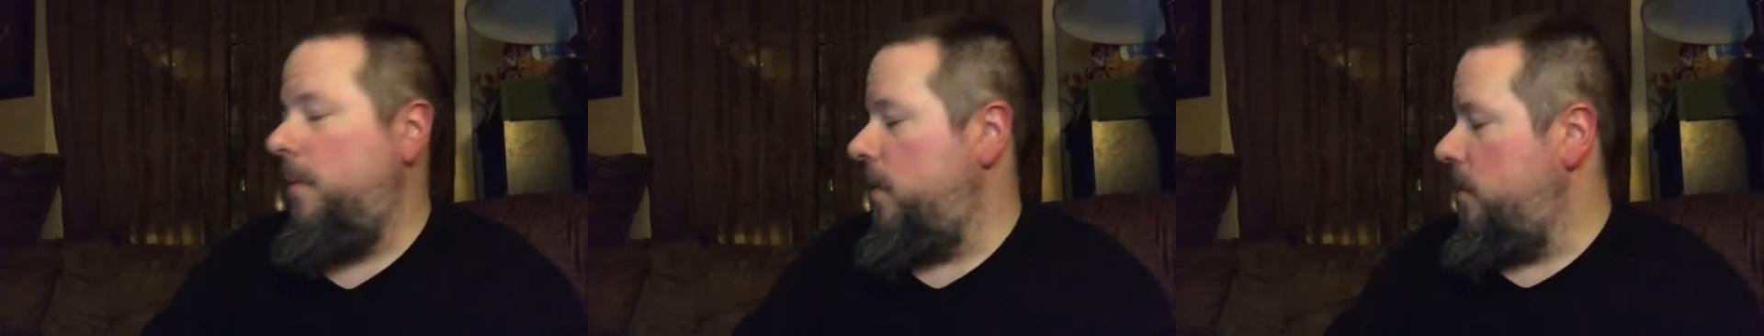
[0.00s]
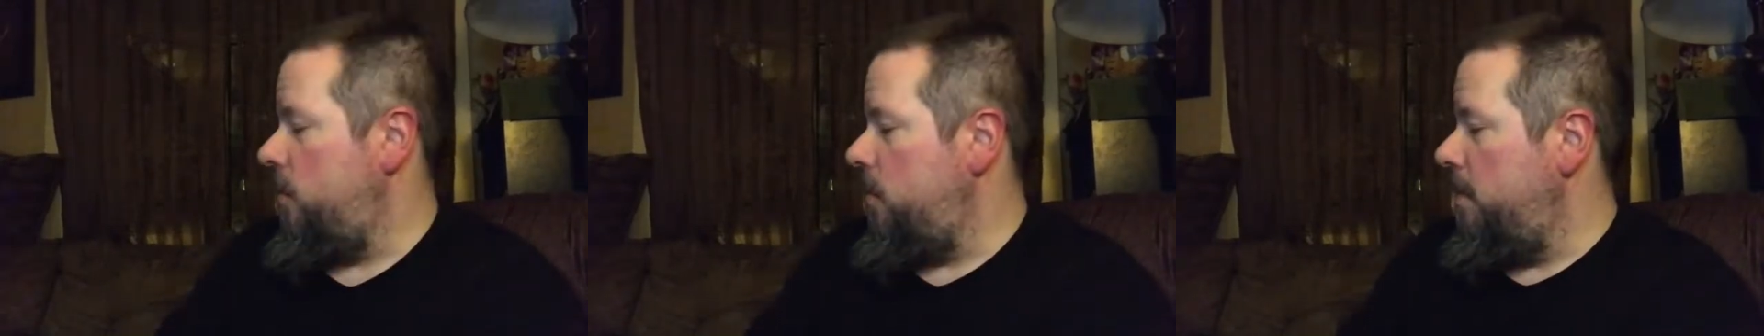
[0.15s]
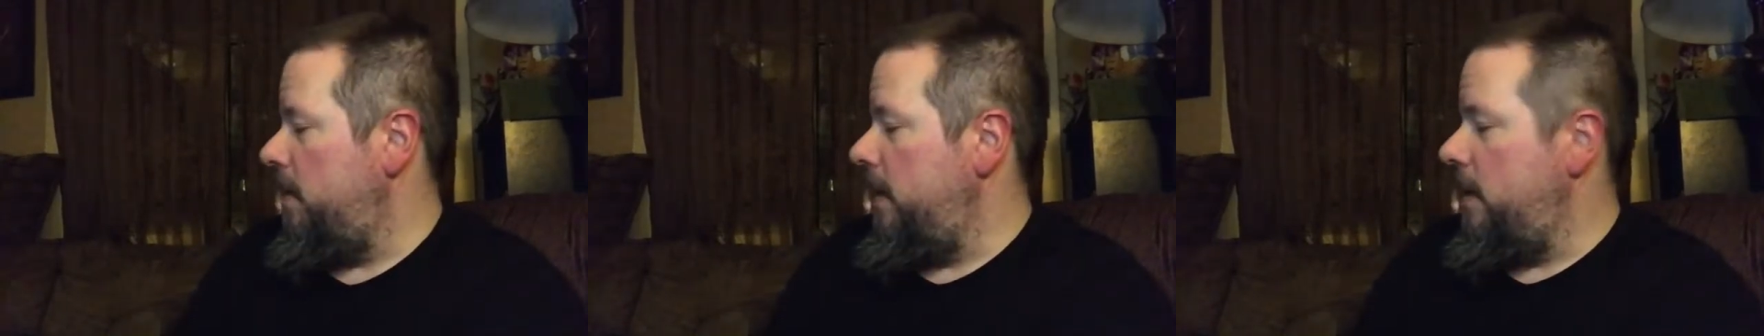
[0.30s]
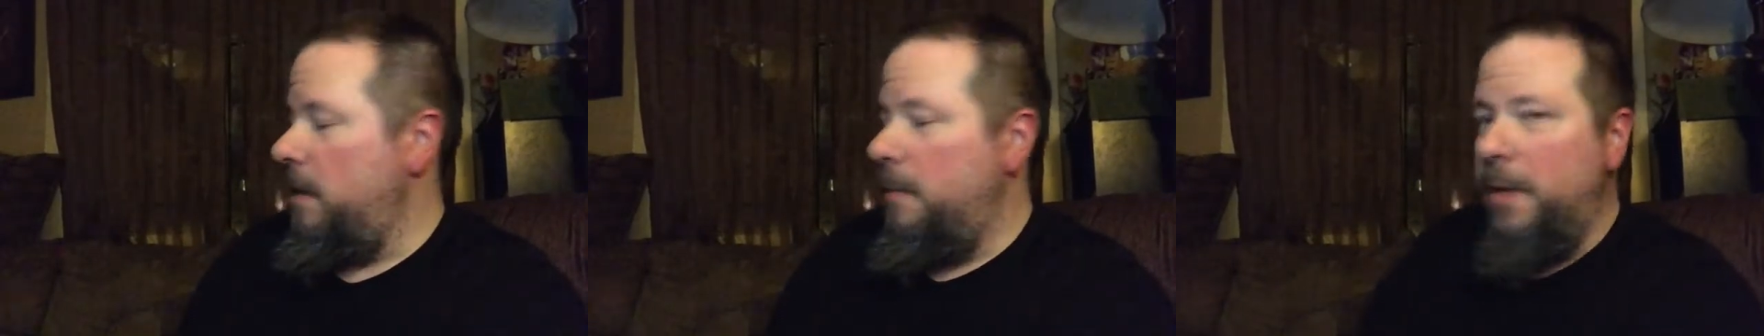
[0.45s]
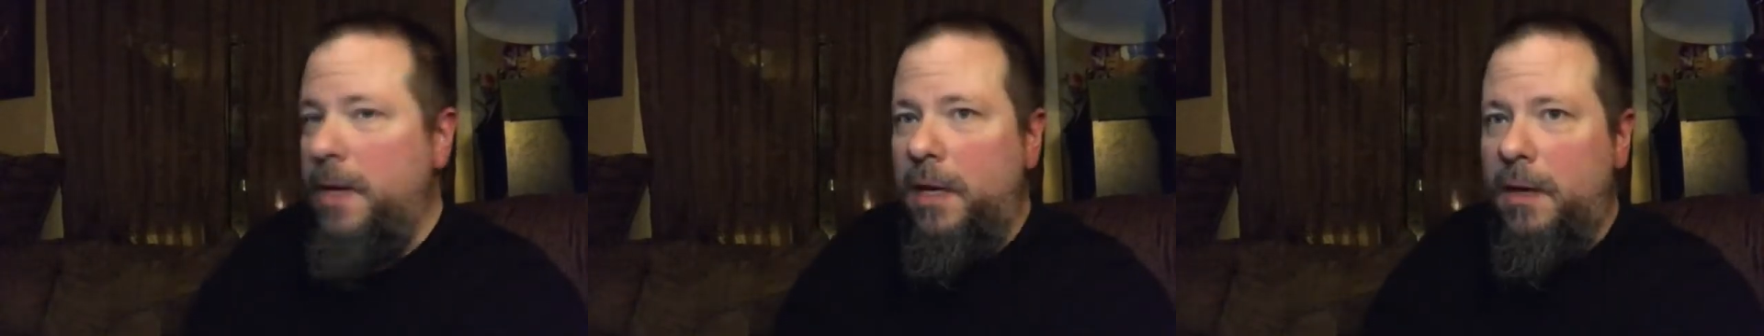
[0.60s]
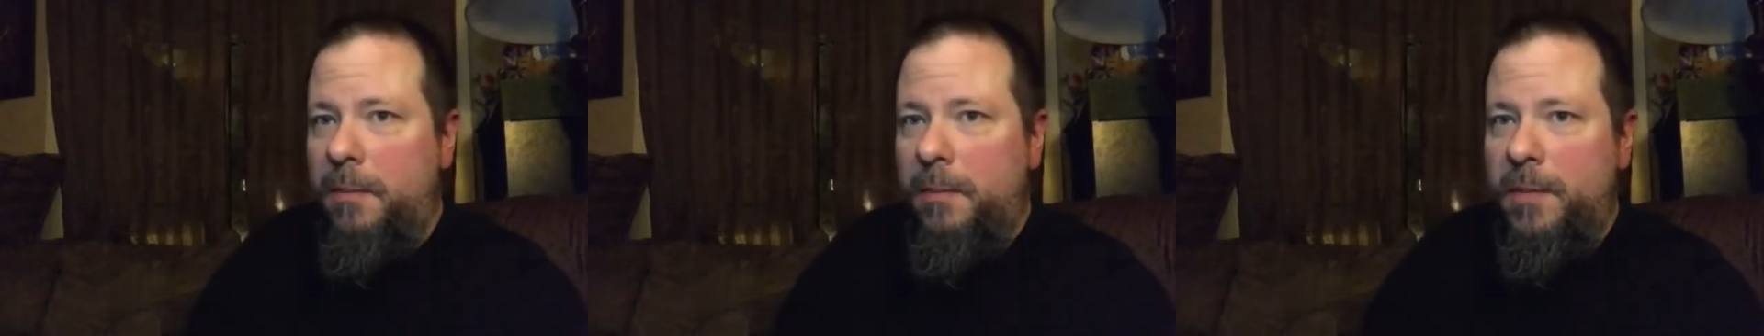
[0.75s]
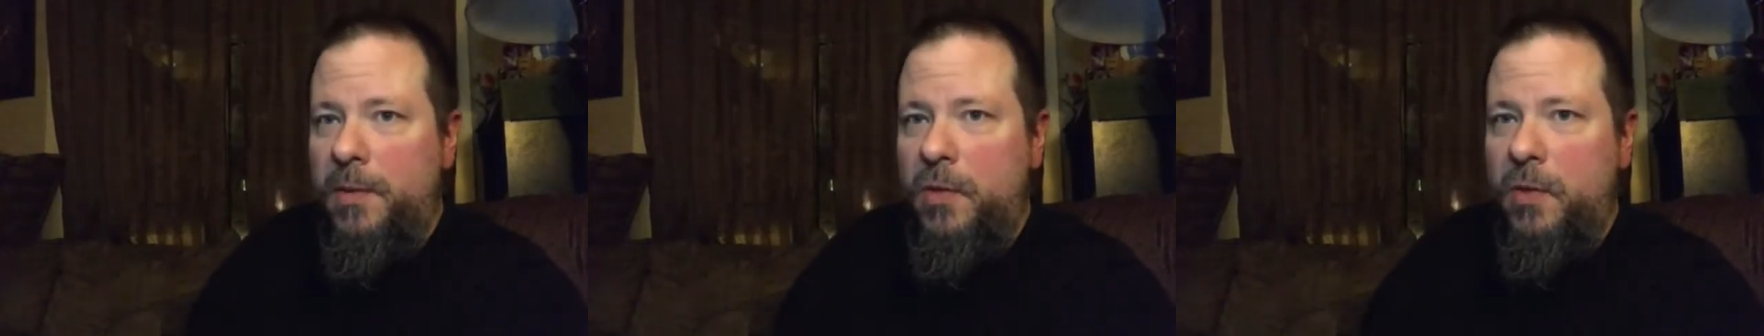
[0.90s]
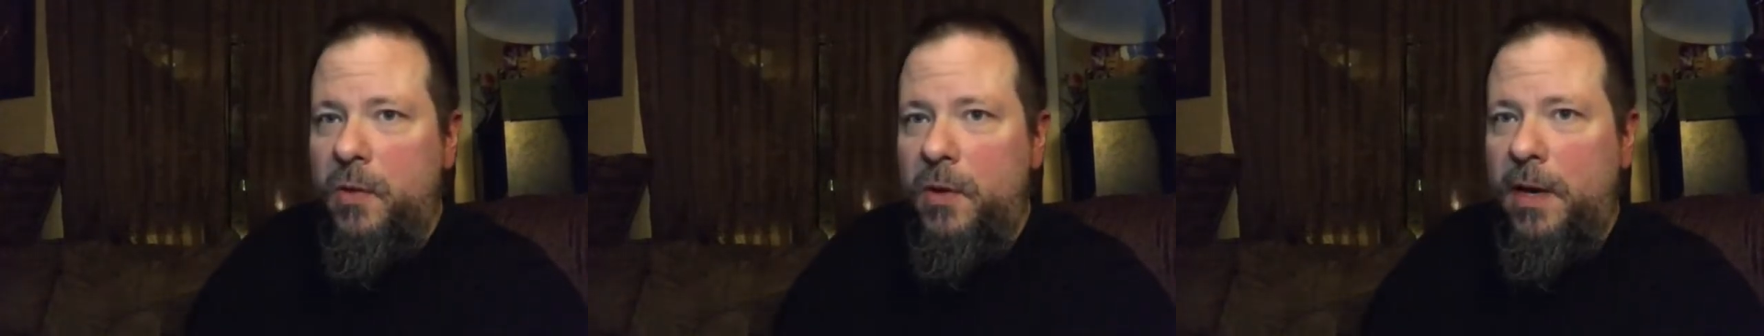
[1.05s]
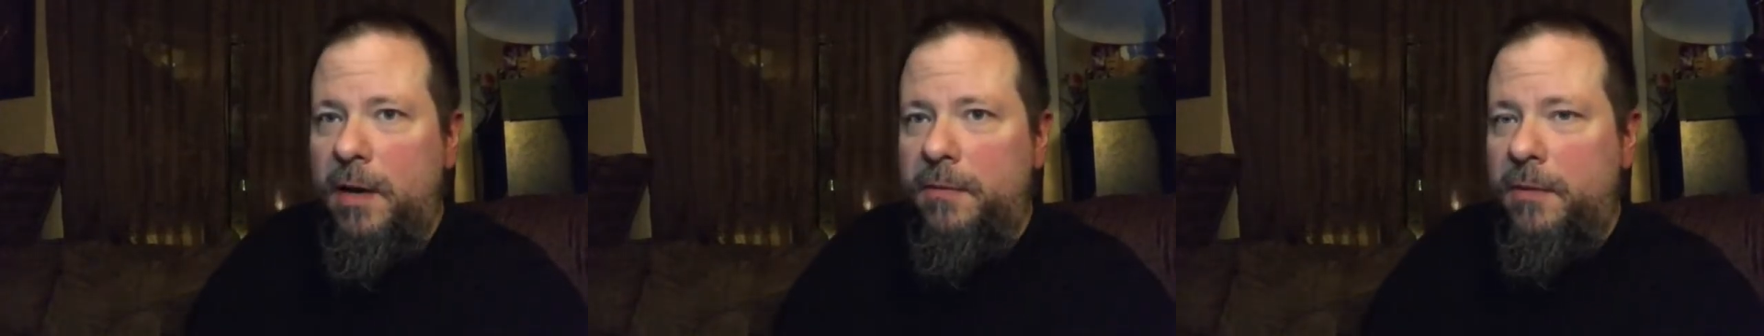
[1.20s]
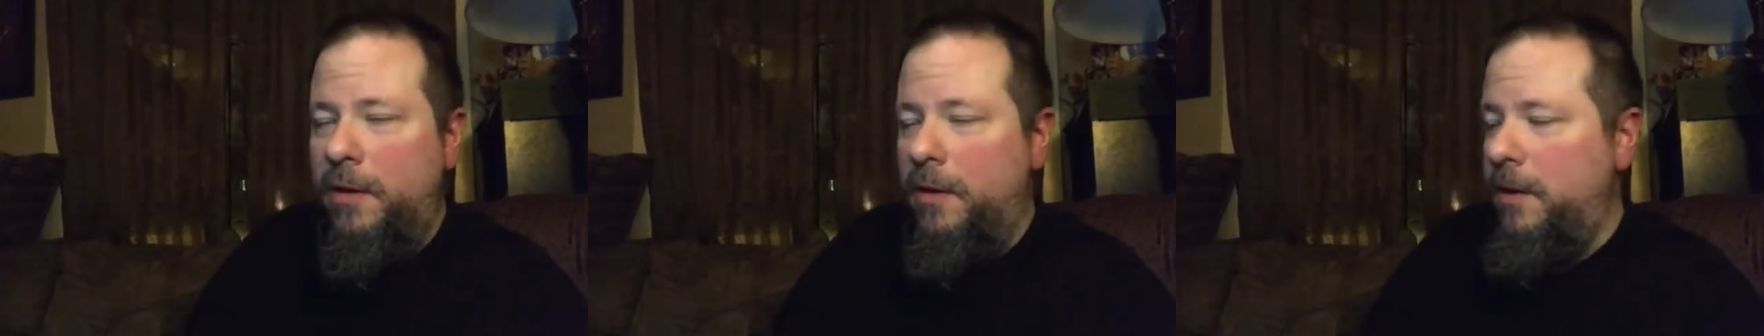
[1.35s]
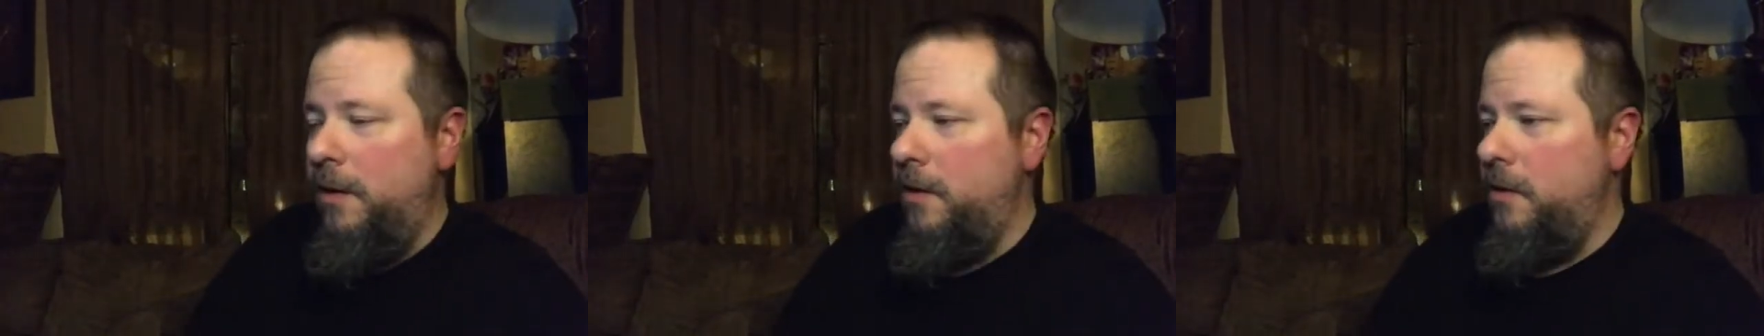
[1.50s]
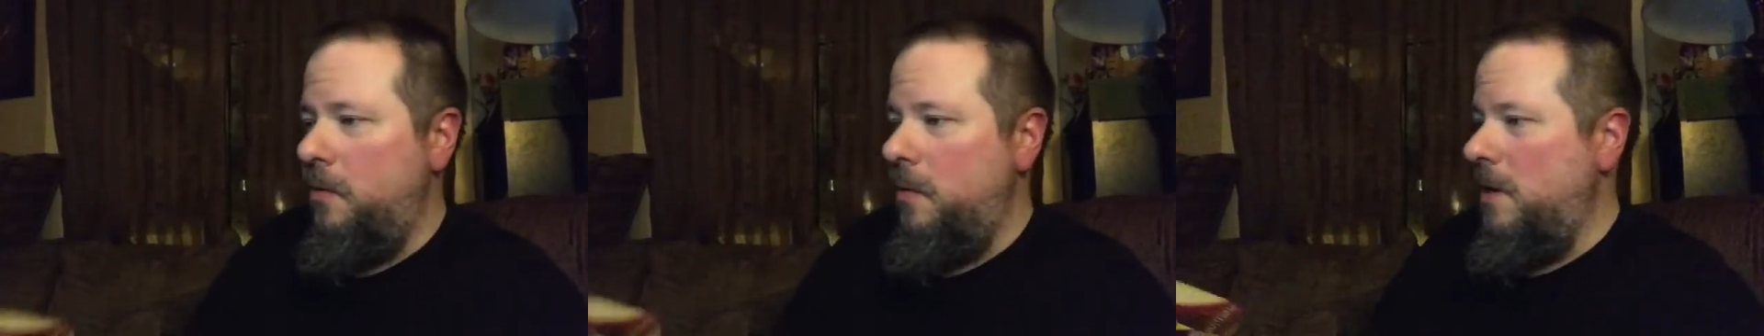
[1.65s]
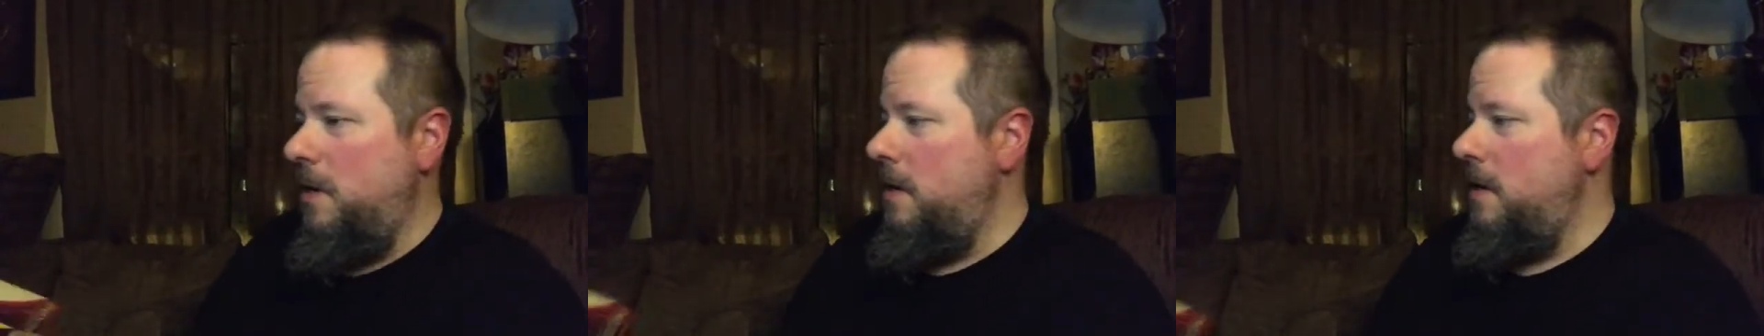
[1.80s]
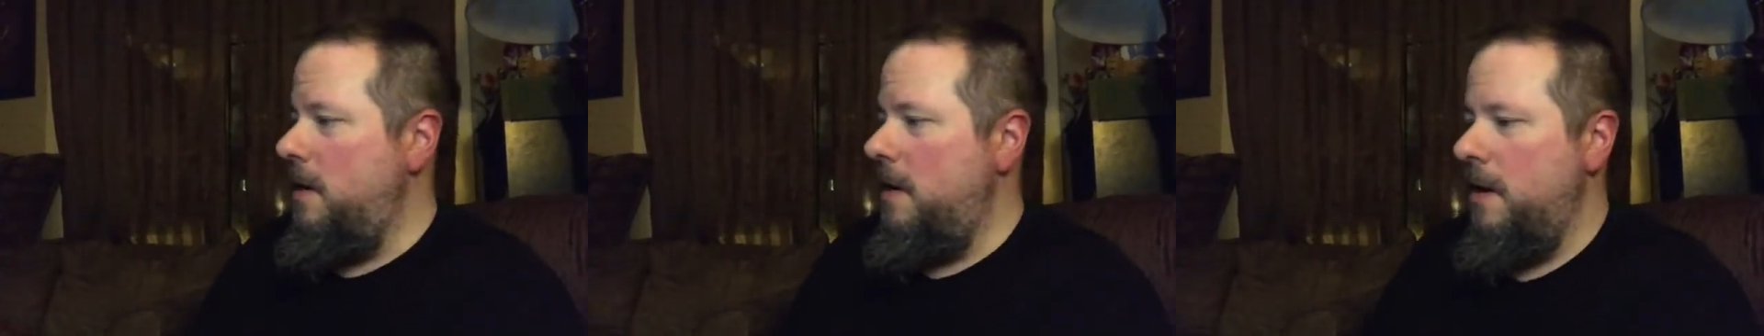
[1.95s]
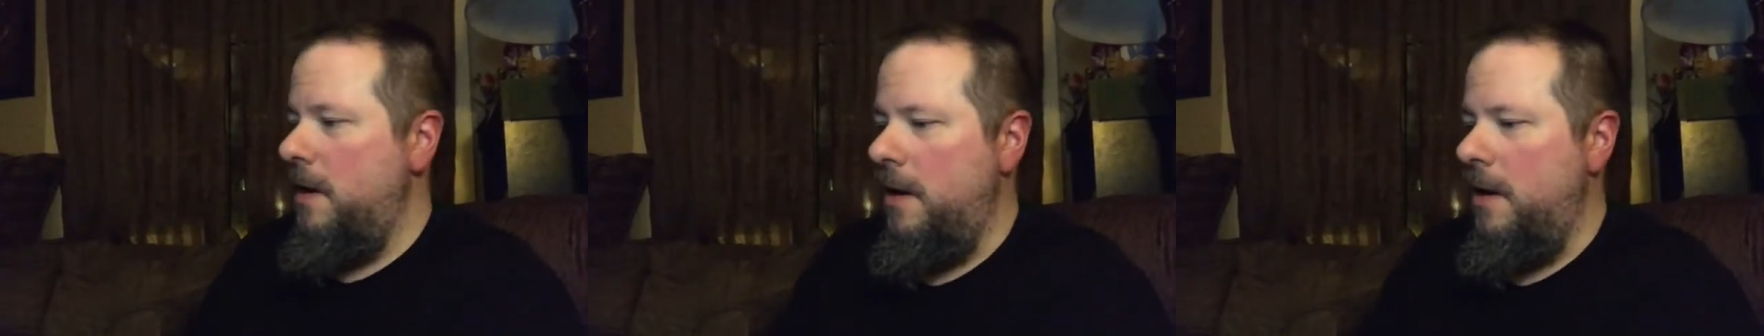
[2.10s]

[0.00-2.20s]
which will be coming up soon after this one.